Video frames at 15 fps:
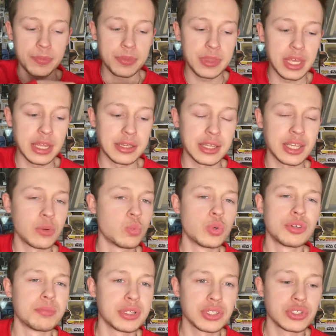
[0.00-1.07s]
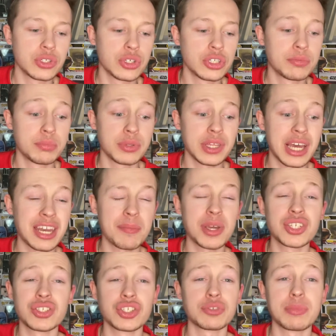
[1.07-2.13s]
then it wouldn't be as good, but the
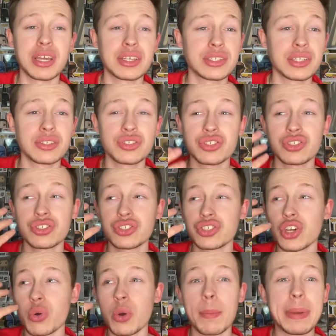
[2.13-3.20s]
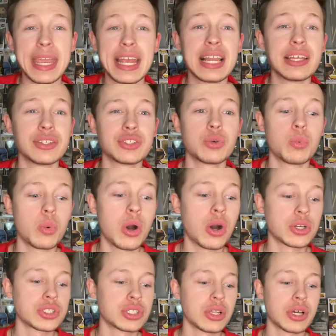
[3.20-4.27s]
animation just makes it just so appealing to
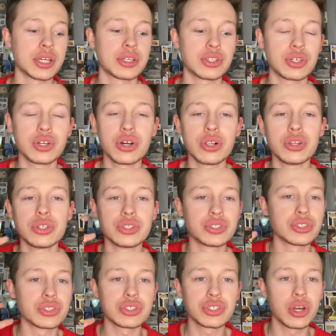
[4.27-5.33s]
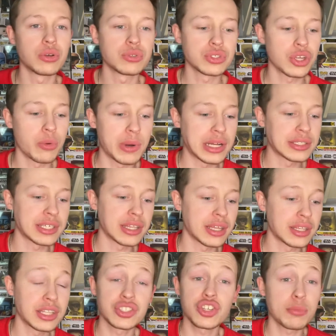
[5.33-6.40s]
watch. Like, the colours just go so well together.
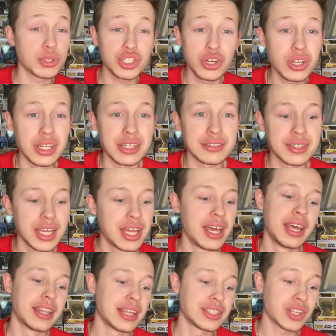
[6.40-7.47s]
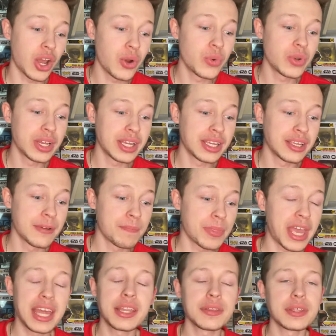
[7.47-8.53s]
There's not much colour. There's only
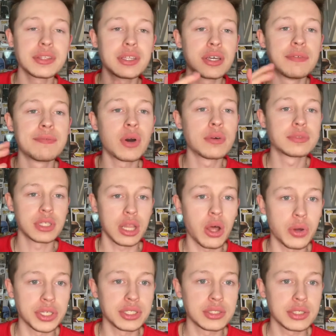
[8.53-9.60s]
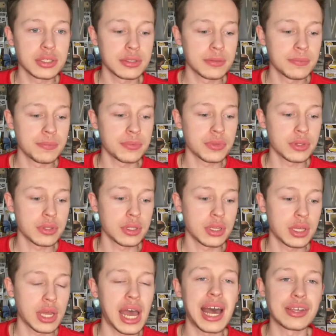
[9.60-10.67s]
anything that involves light
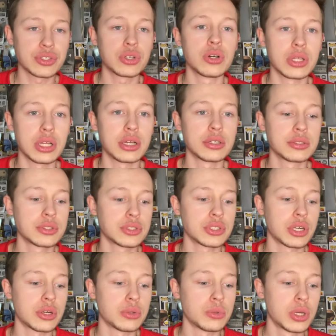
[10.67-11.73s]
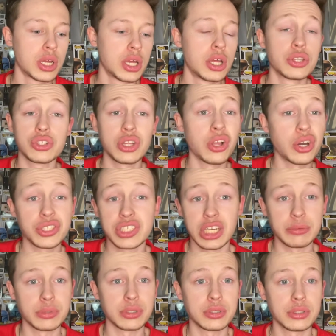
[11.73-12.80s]
has colour. So the
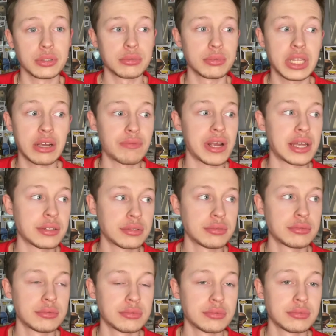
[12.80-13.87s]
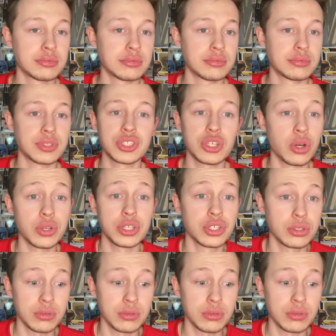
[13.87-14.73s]
lightsabers, they're red. It's the only